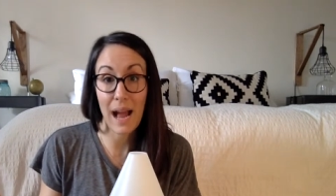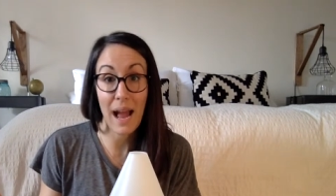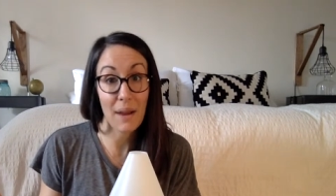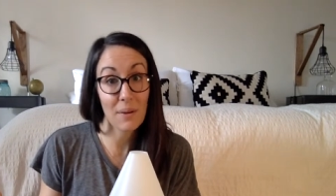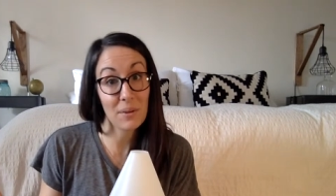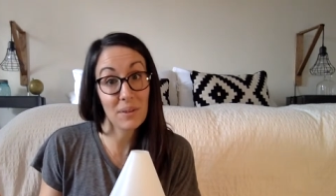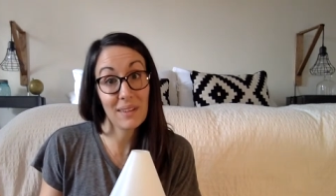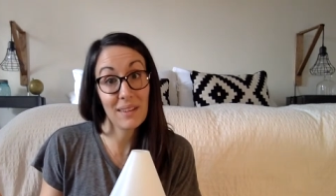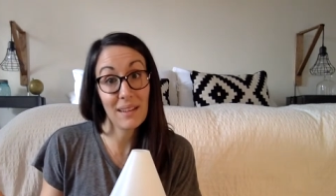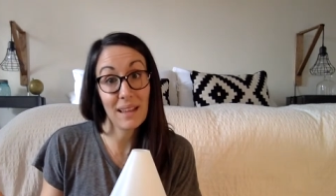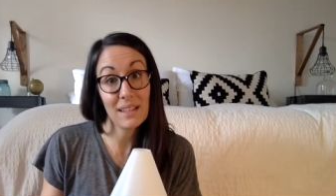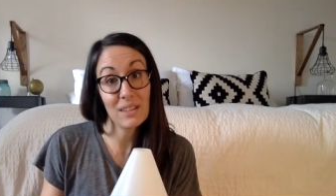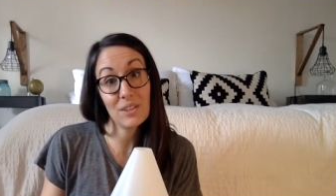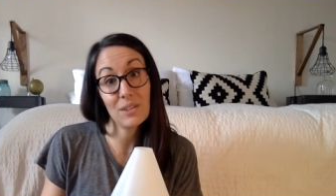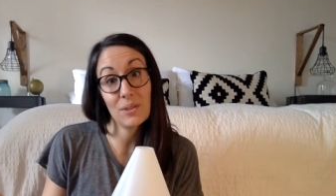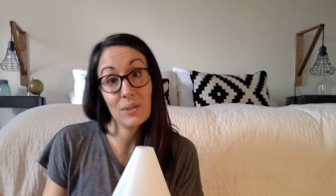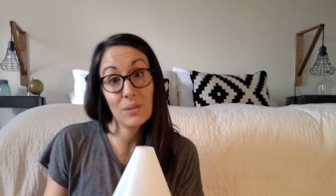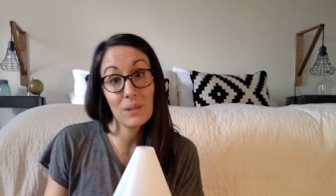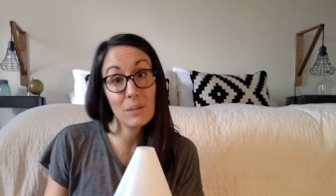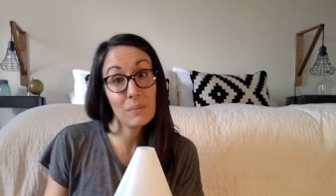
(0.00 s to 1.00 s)
I really like to
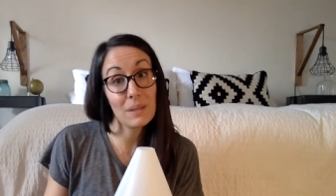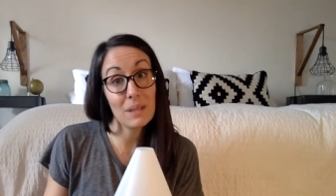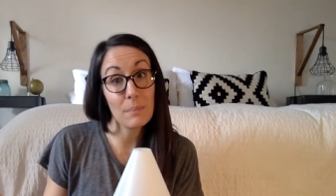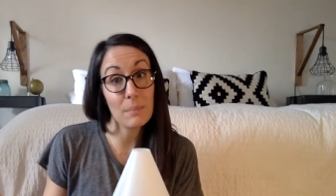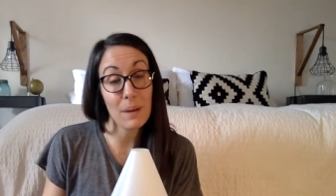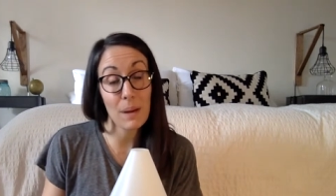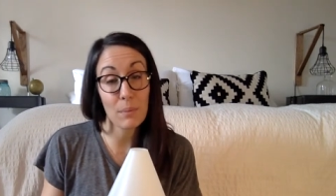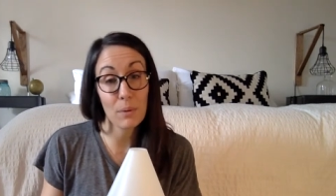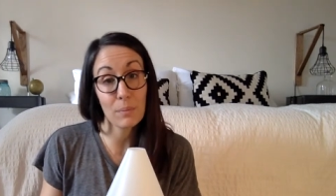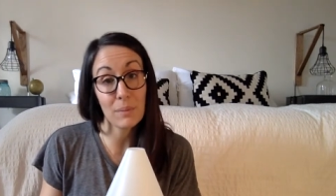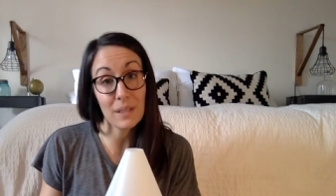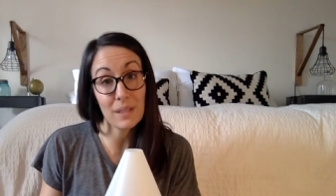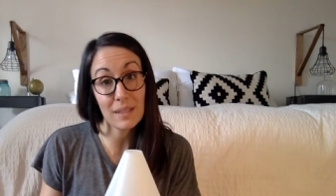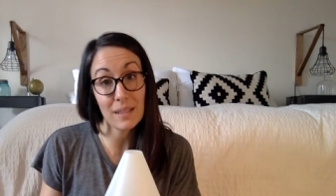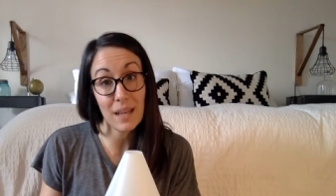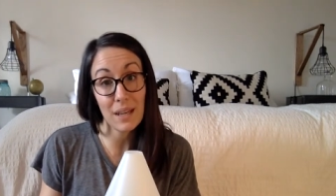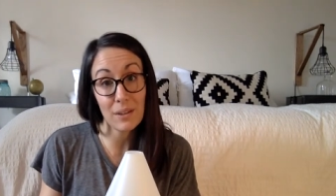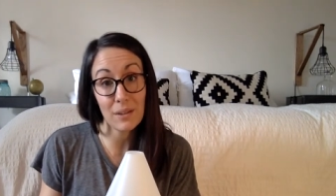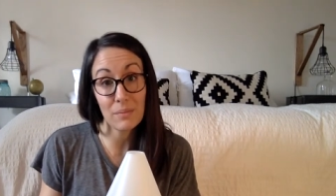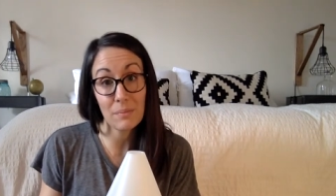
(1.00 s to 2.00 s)
do lemon and peppermint
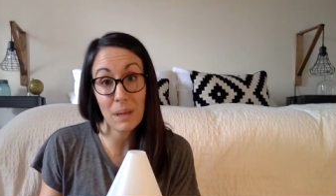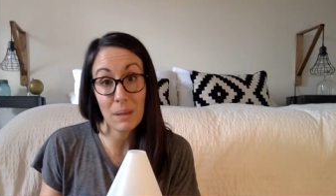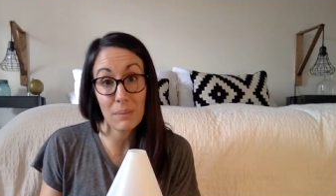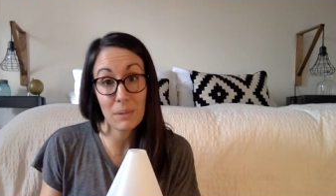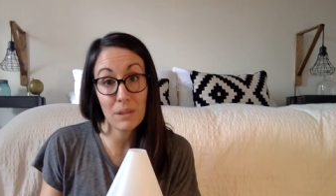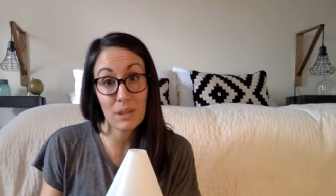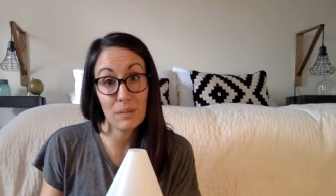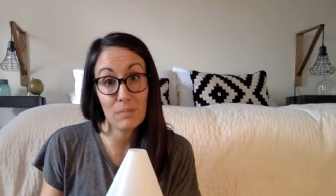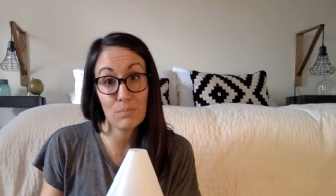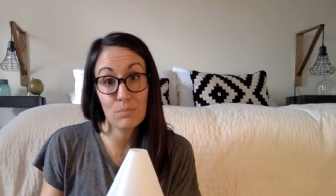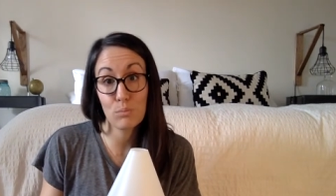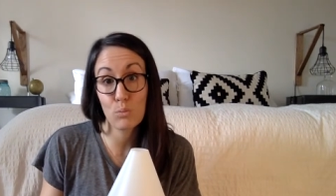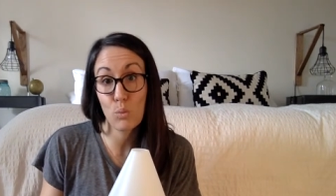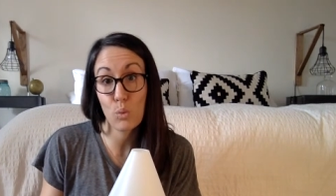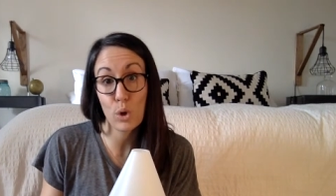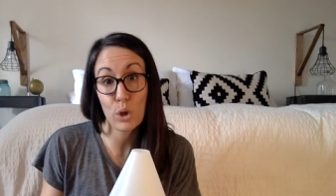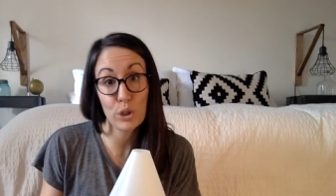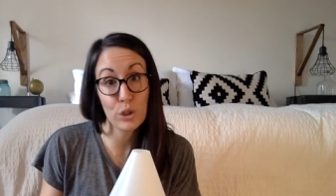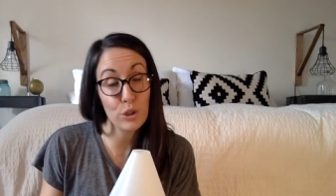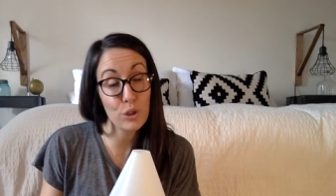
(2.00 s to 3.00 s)
together, maybe
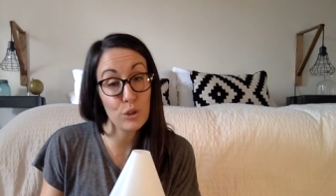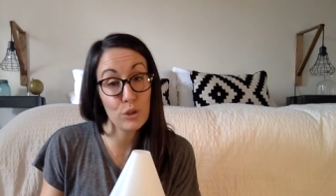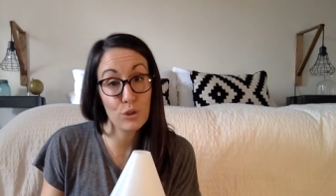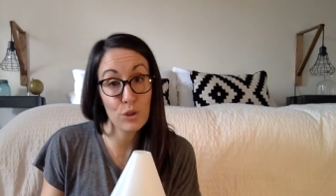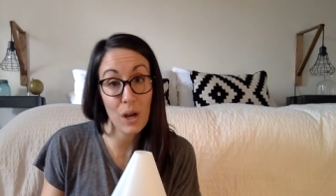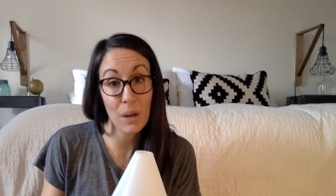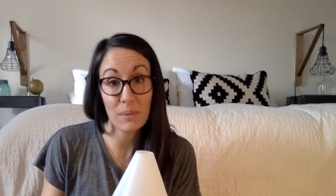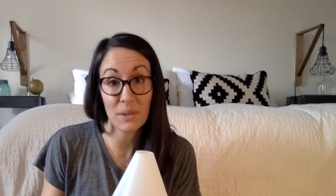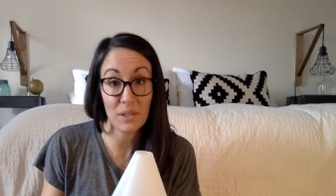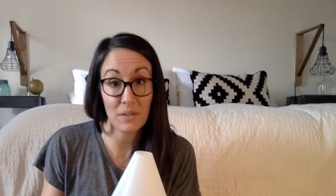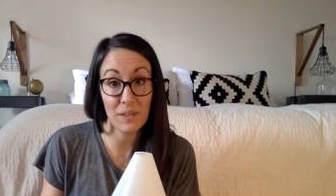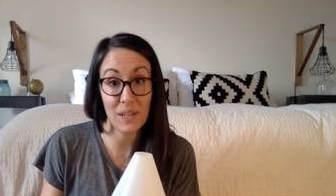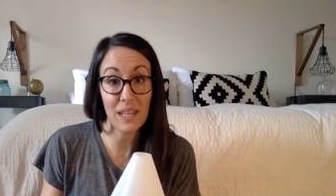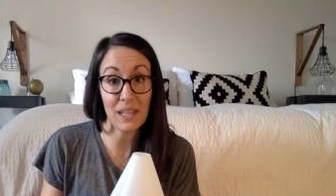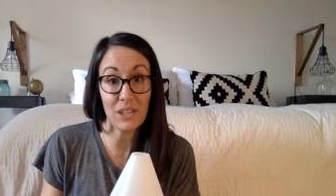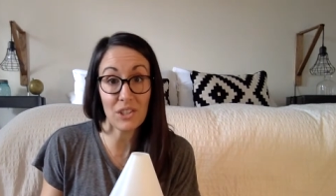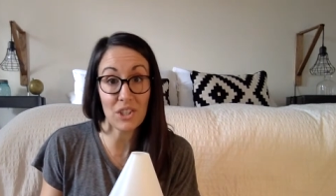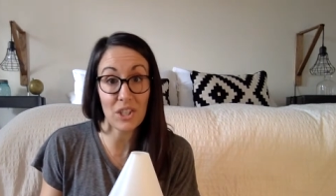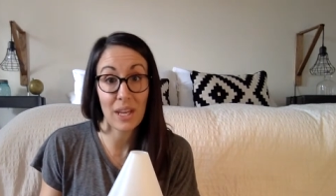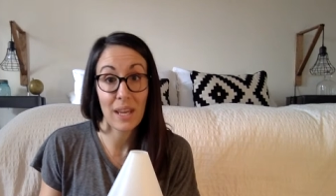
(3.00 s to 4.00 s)
one or two drops of
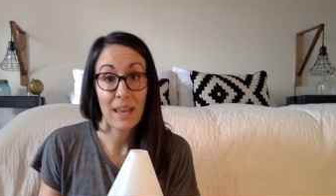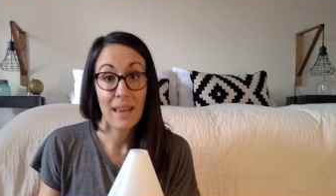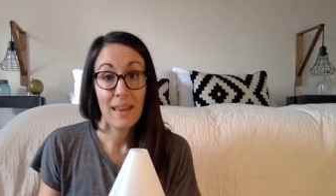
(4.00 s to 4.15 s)
each,